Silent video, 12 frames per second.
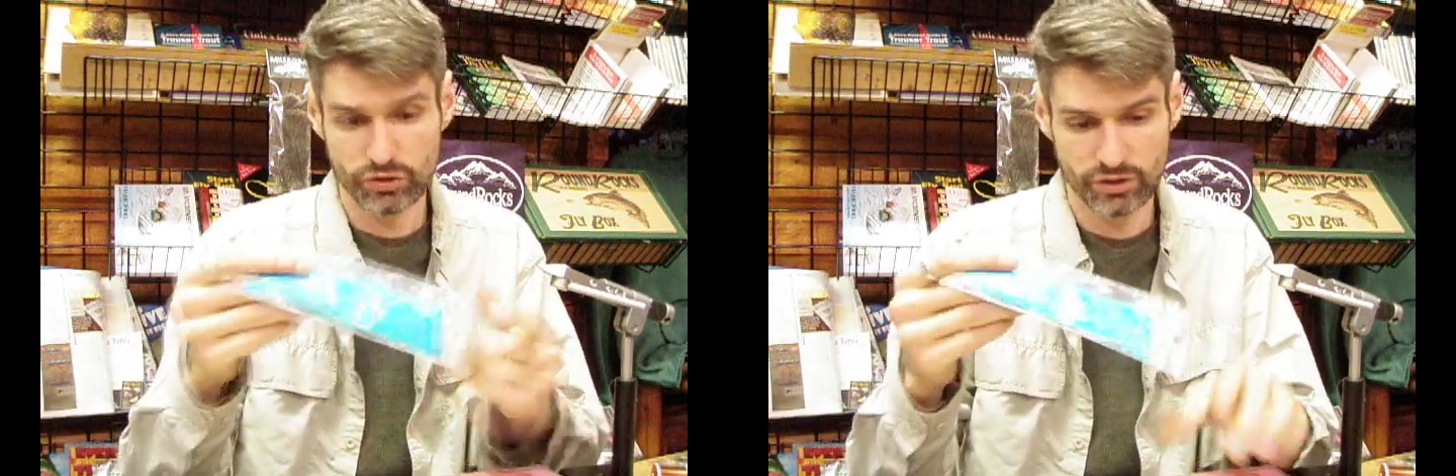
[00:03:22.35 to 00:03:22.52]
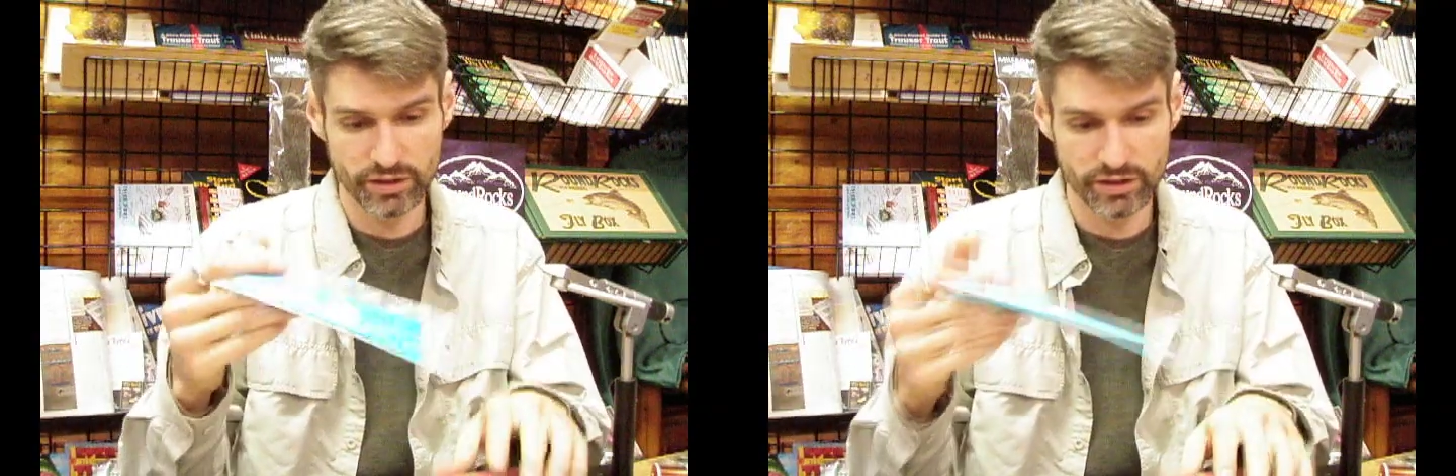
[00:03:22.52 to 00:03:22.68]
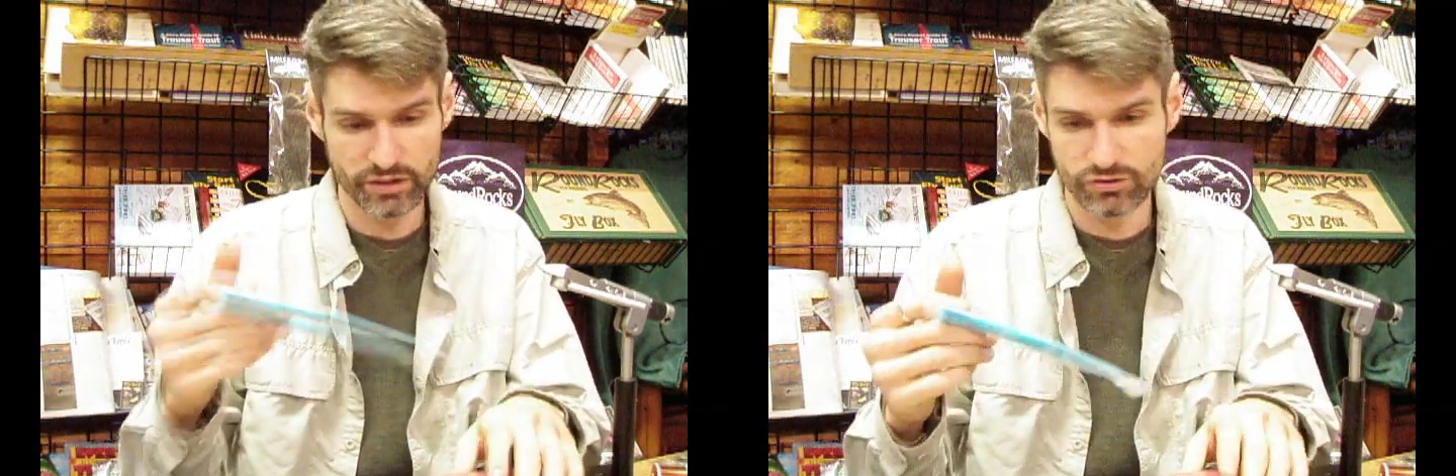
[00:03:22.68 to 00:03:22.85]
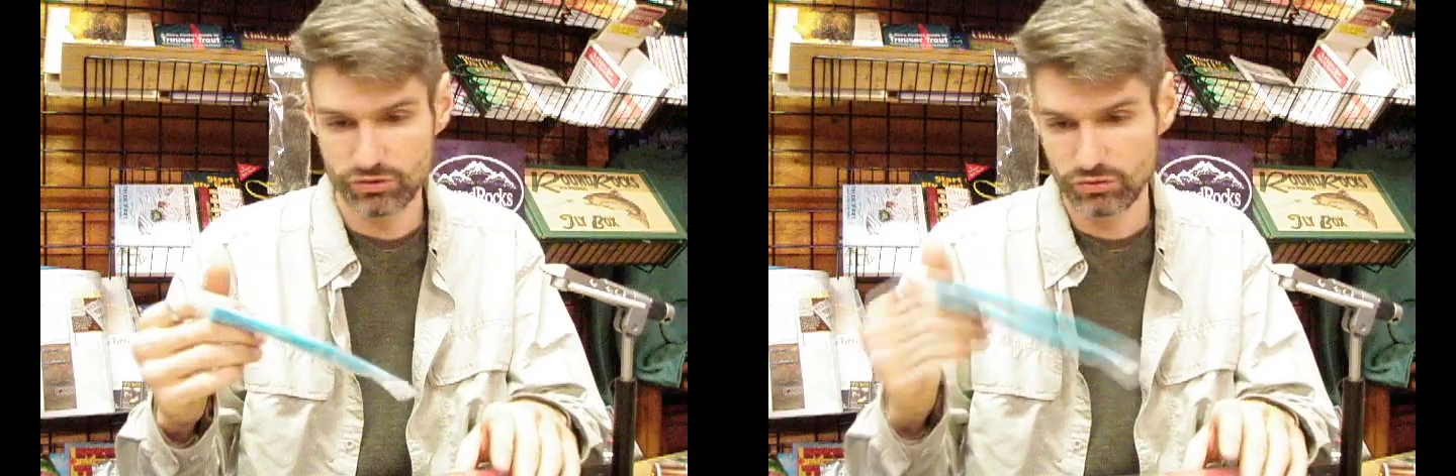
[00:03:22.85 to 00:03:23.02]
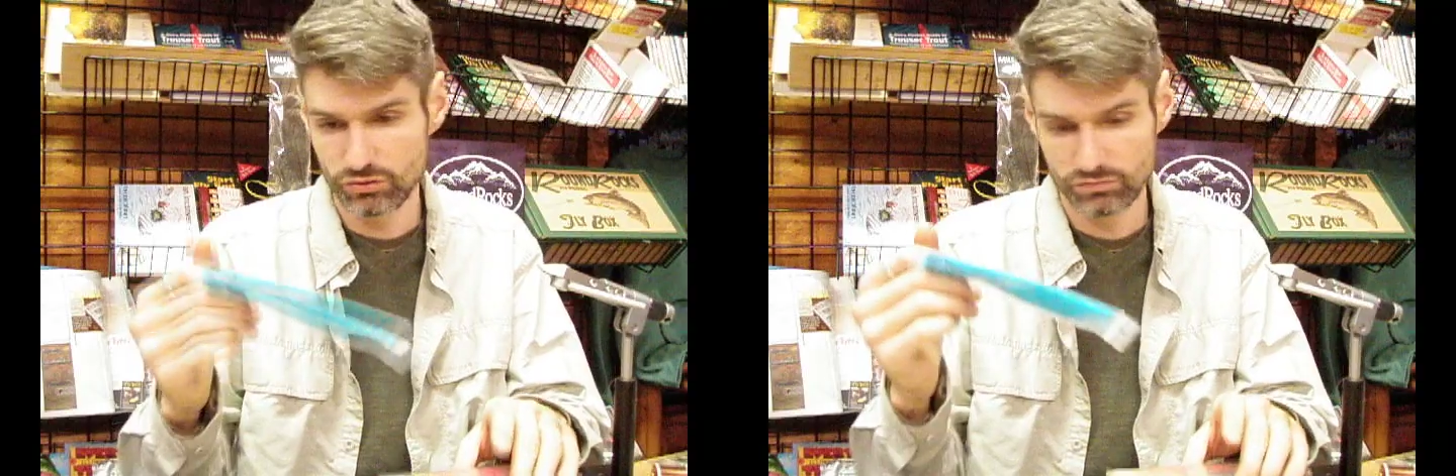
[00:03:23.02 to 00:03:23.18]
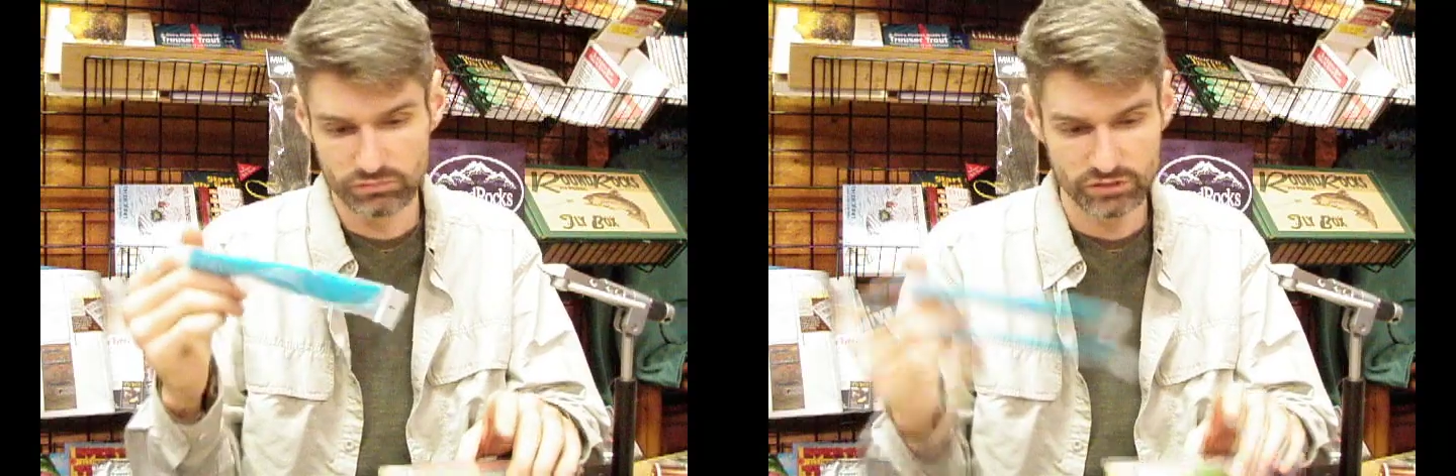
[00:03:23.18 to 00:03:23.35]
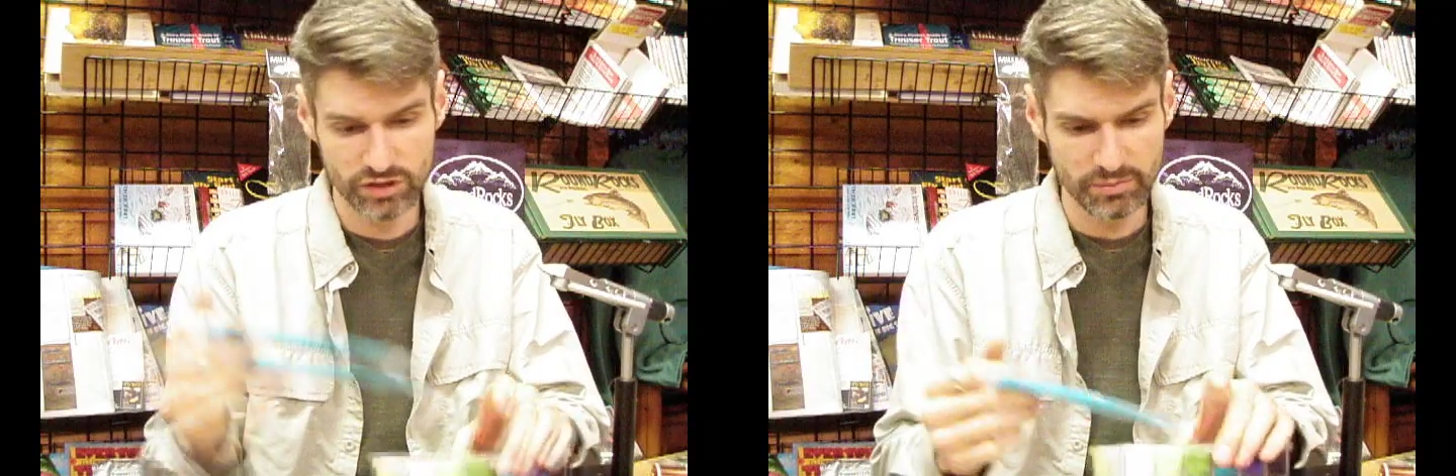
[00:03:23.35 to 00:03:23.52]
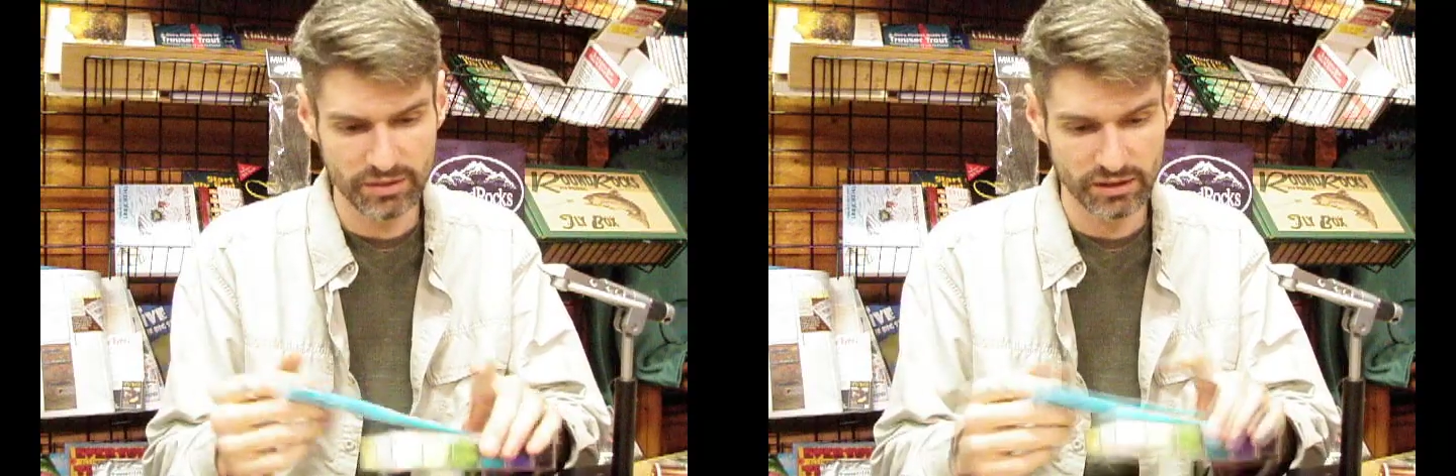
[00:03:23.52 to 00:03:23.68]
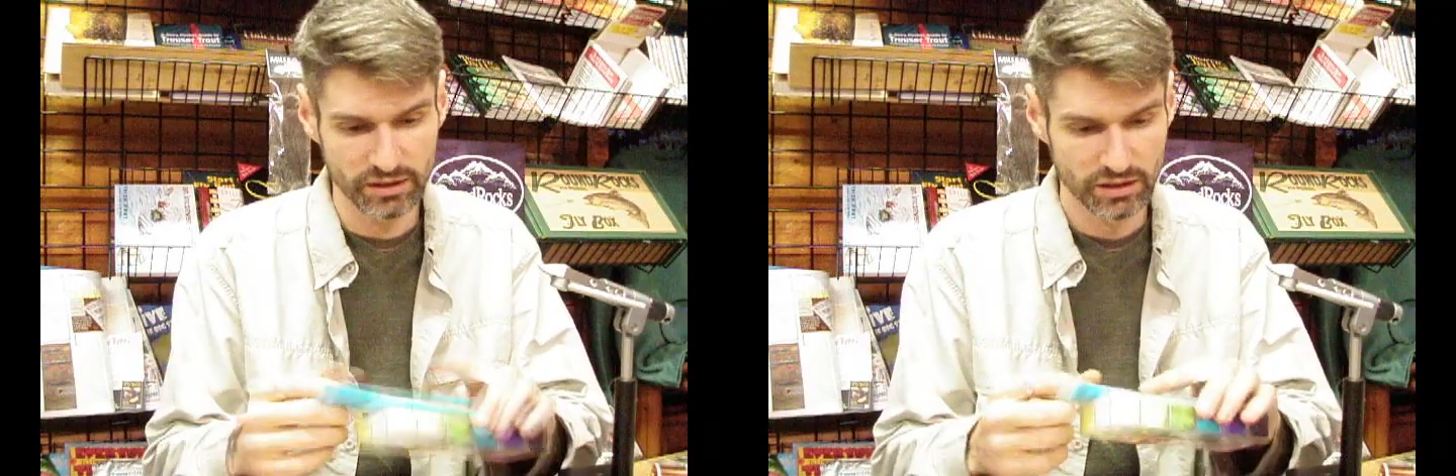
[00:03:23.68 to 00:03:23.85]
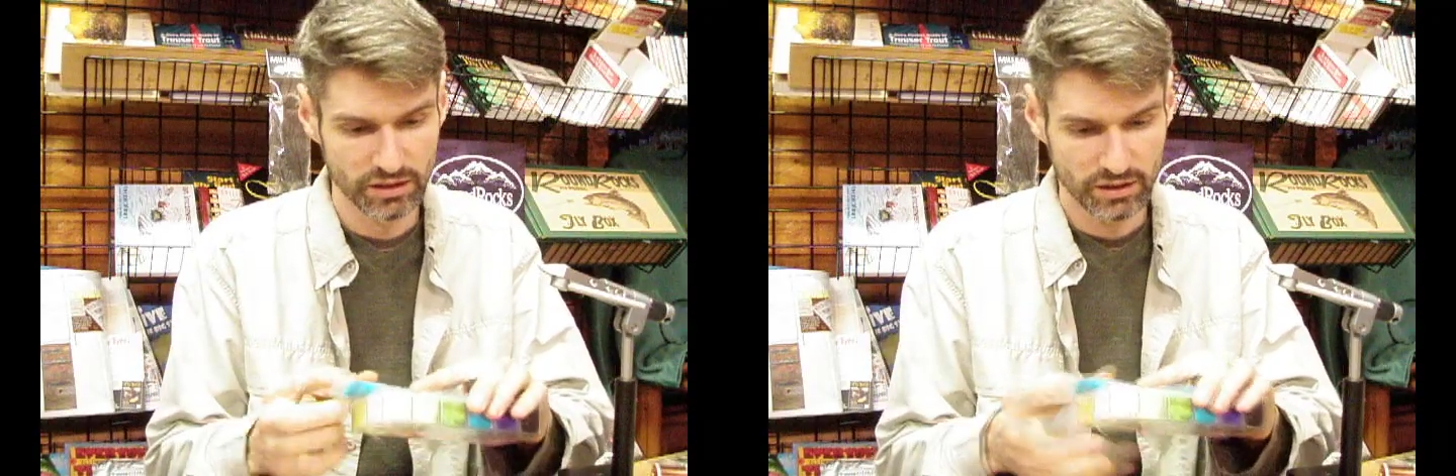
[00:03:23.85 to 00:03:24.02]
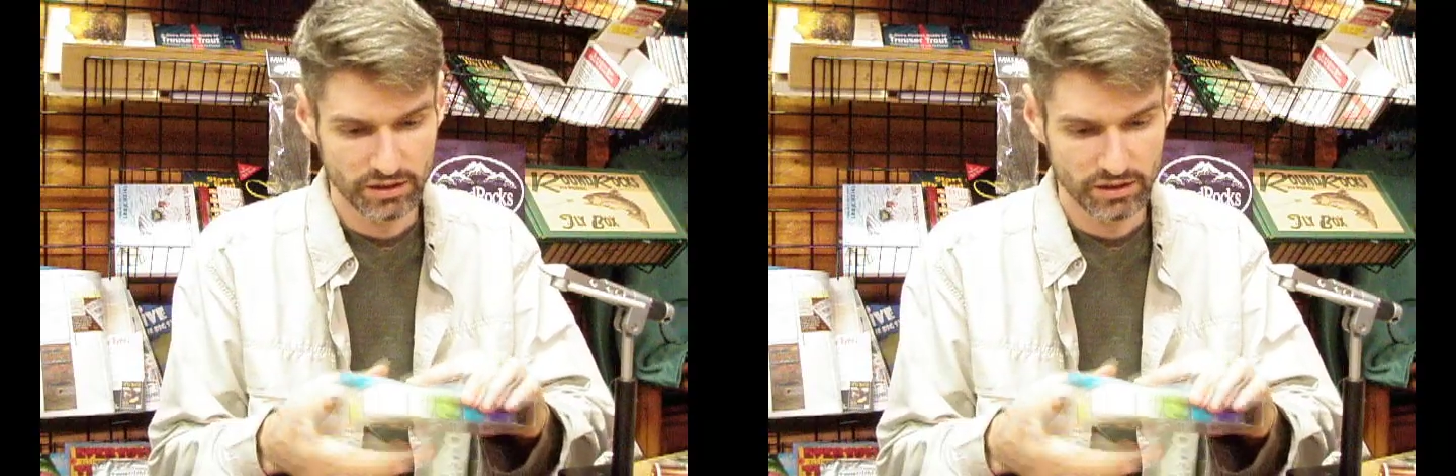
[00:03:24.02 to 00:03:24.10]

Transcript: turn it into dubbing.